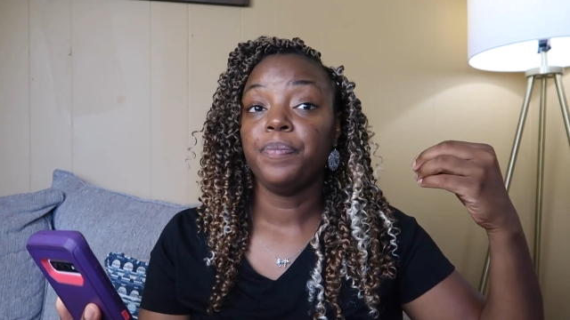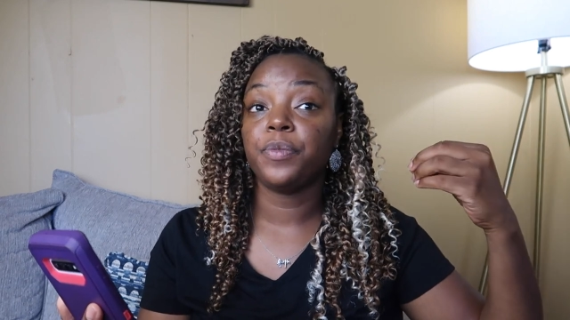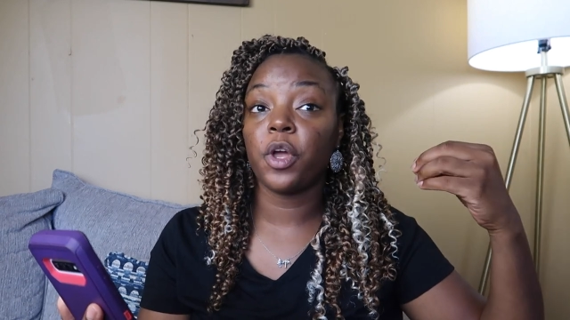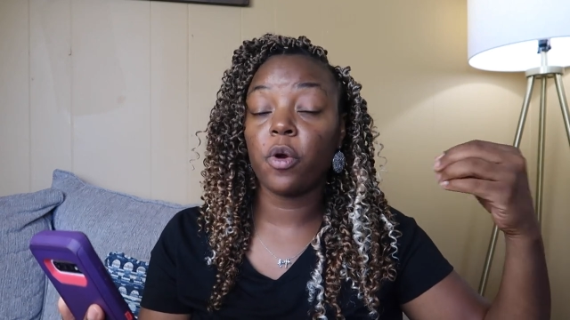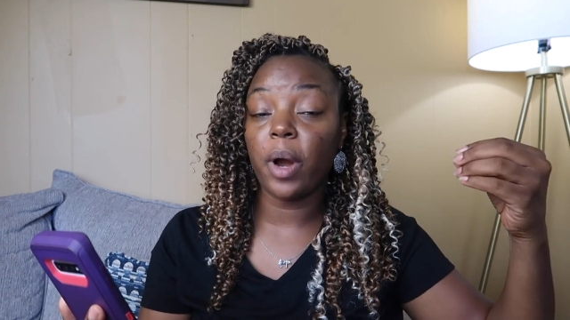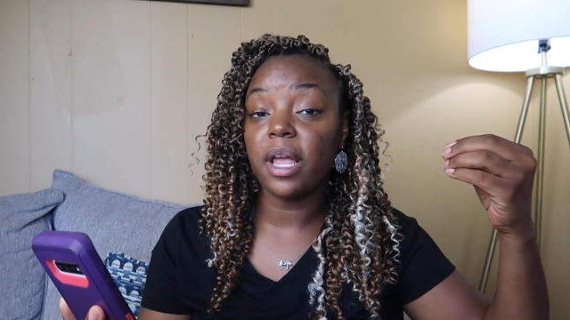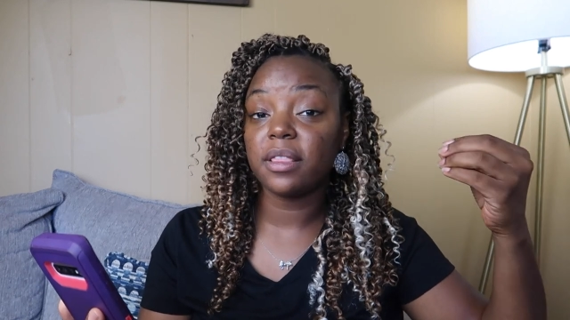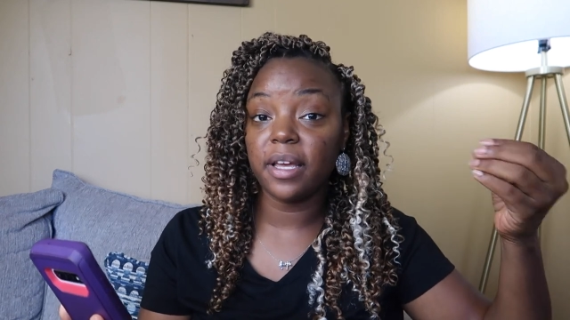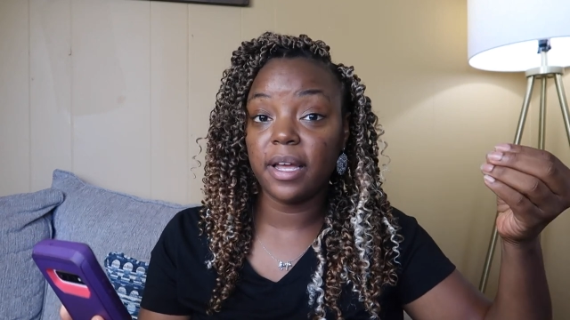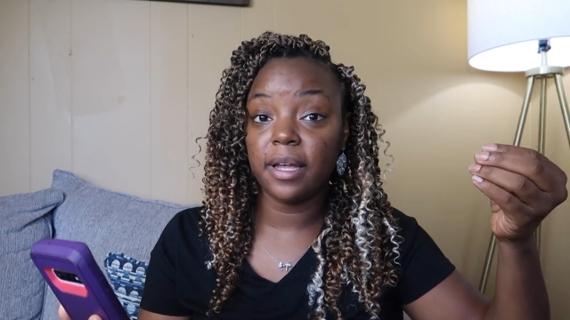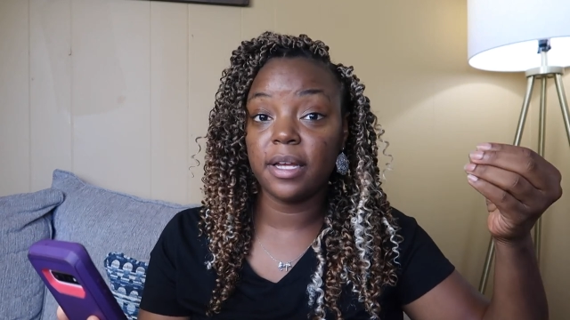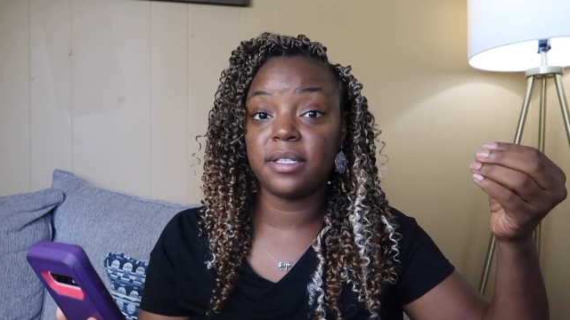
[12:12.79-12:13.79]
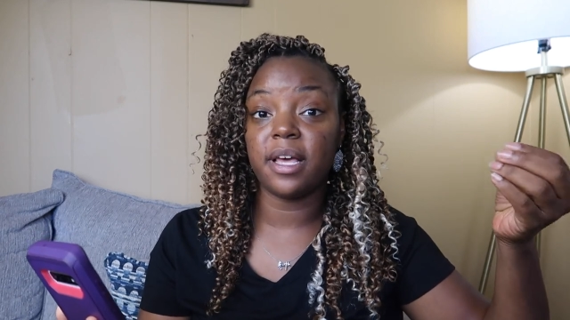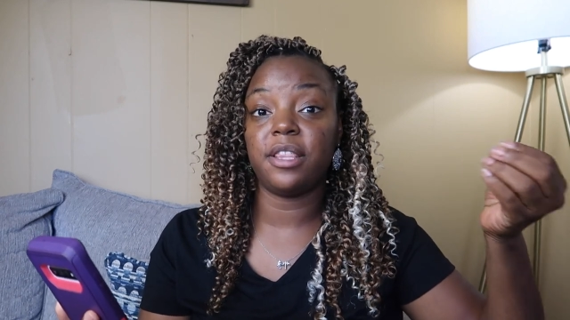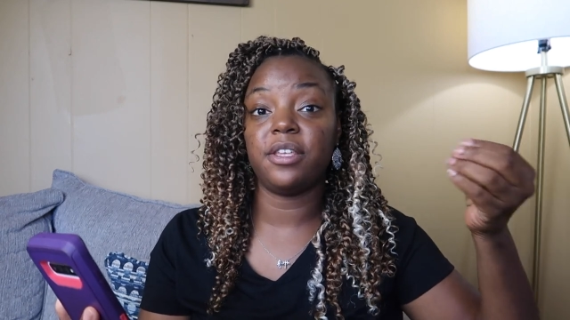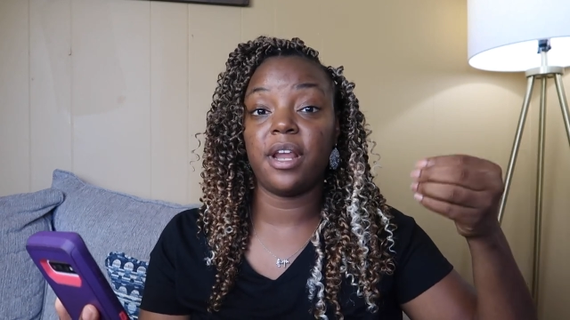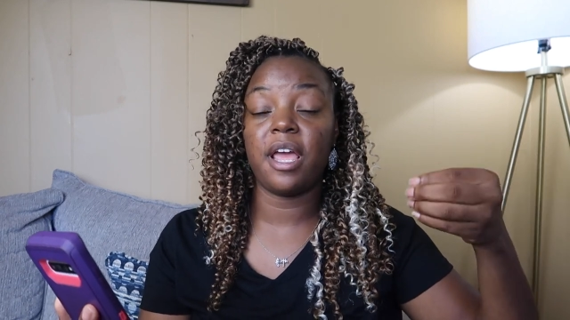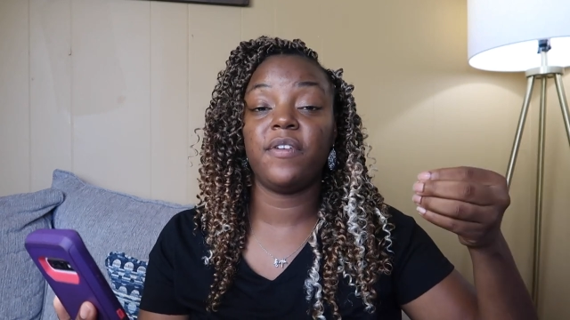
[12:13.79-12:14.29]
the great thing is
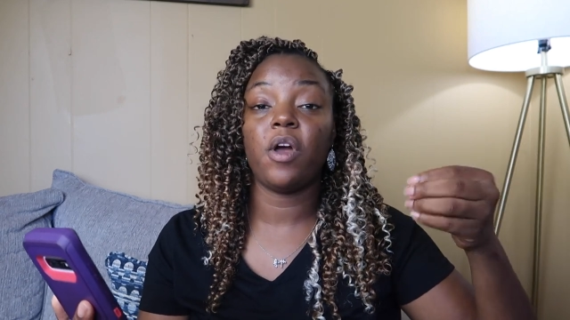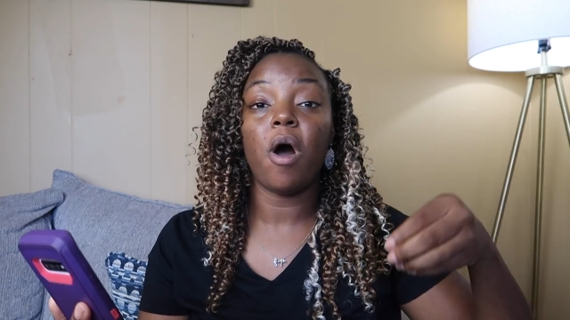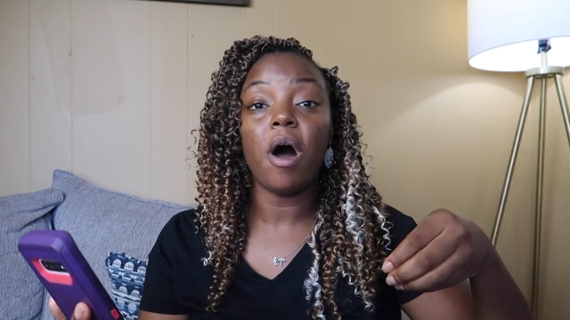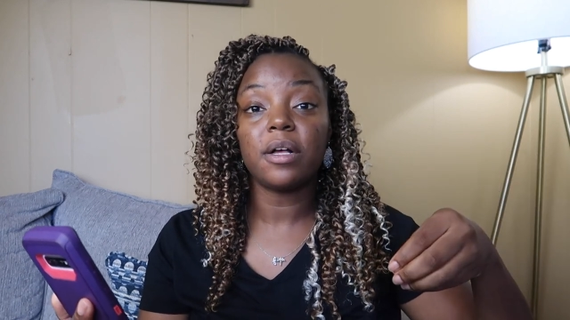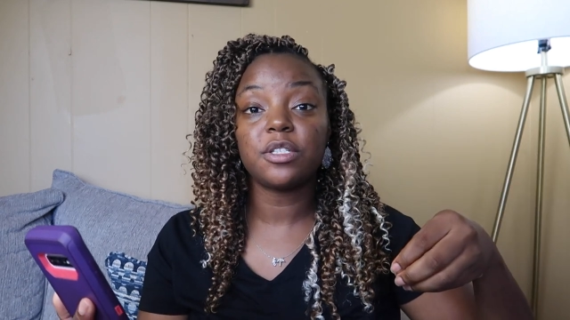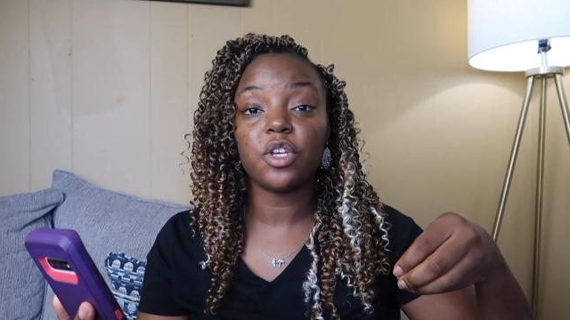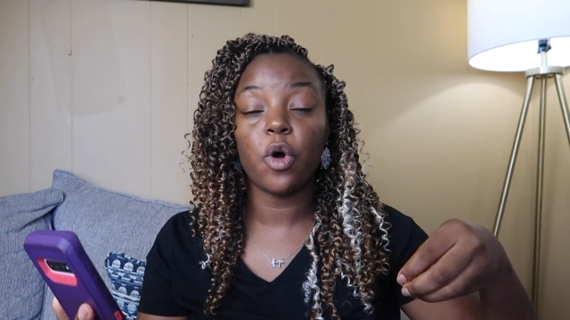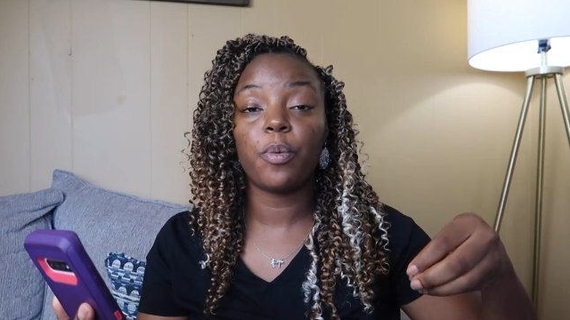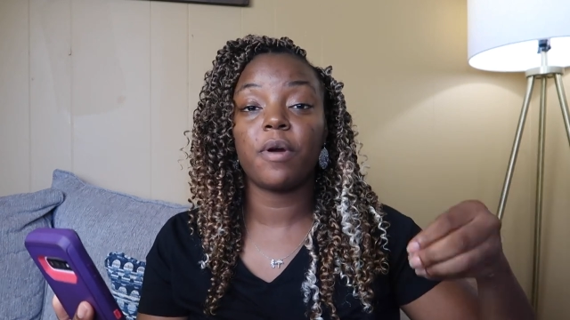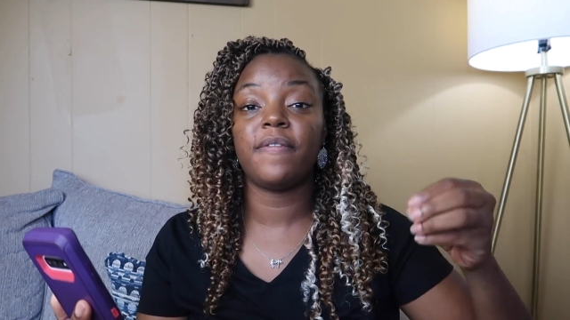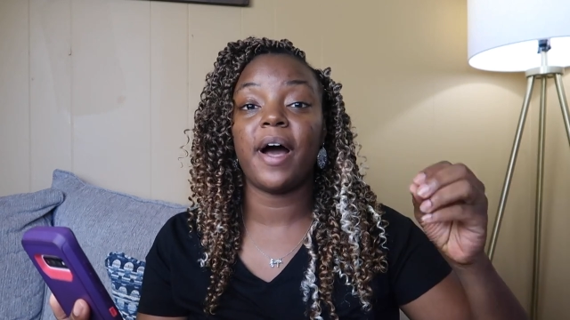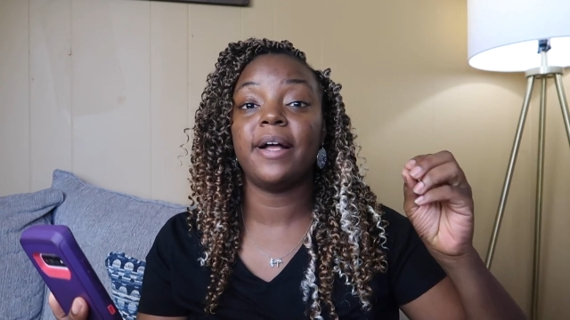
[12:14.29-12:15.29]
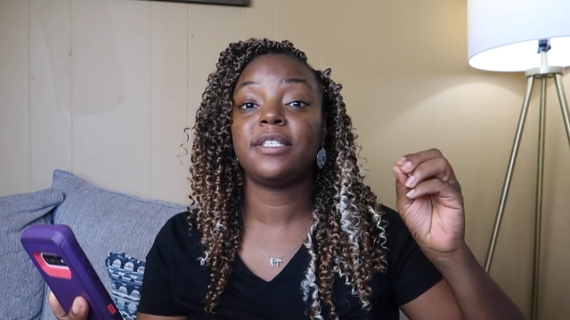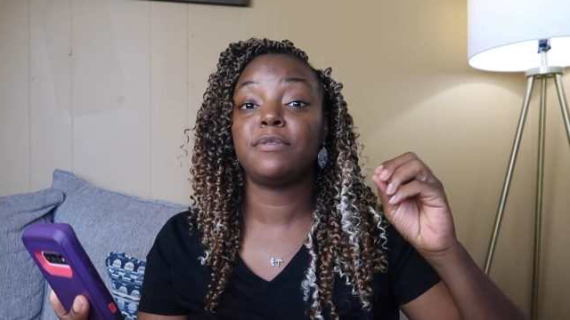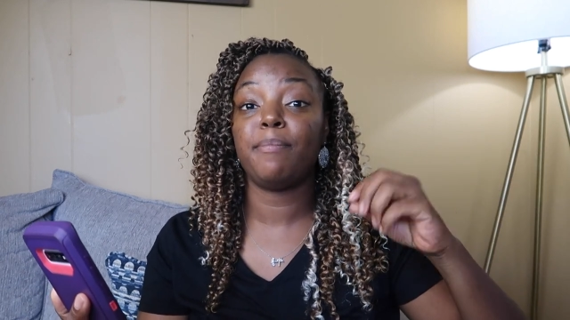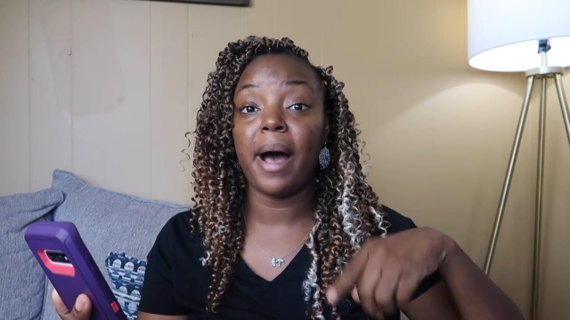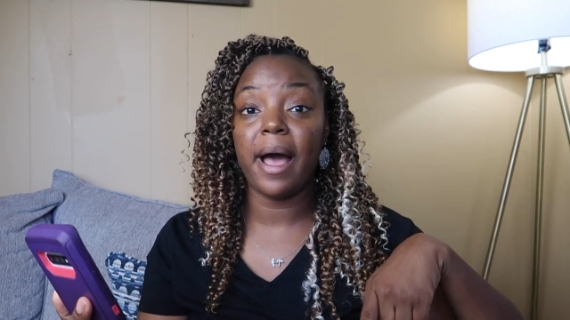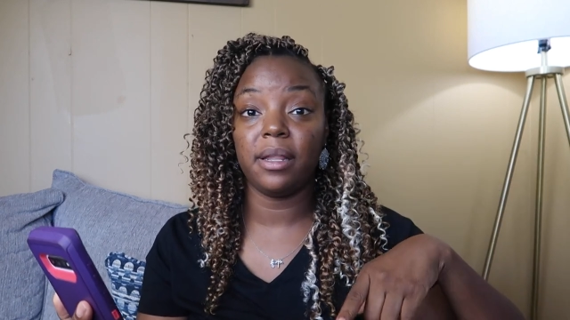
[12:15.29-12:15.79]
that the navy also provides
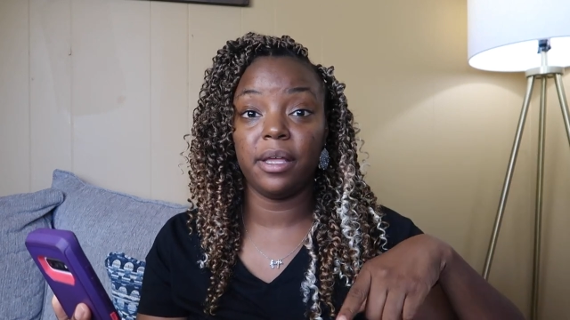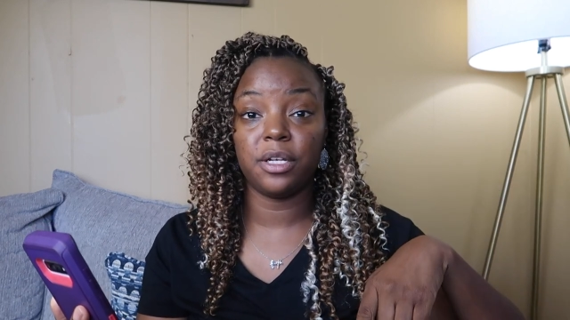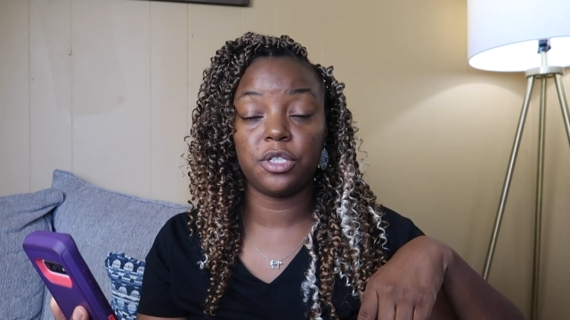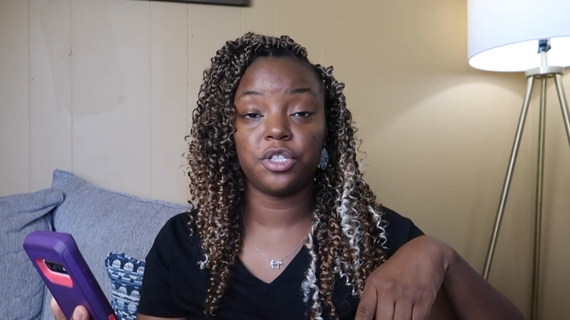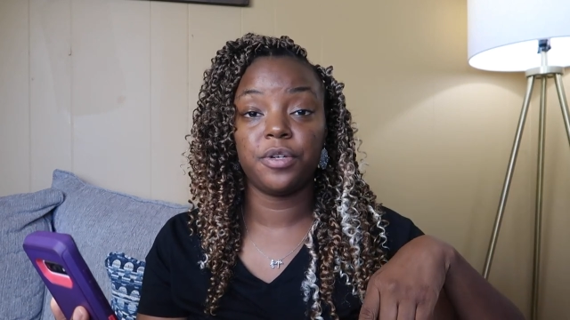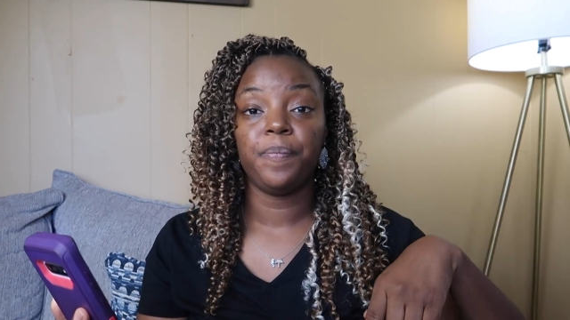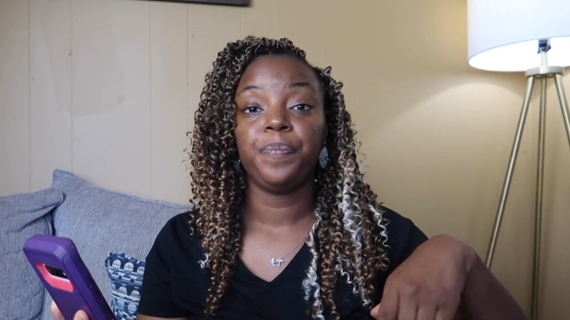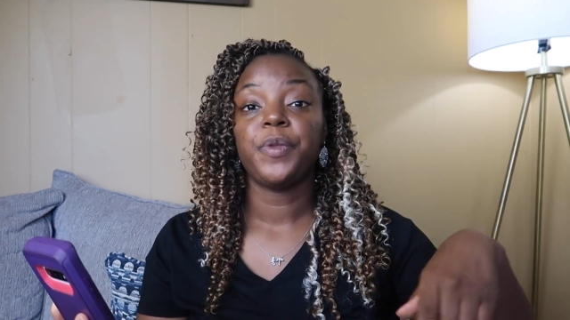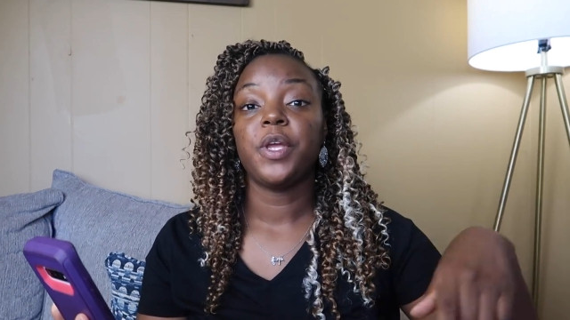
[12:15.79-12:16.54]
mileage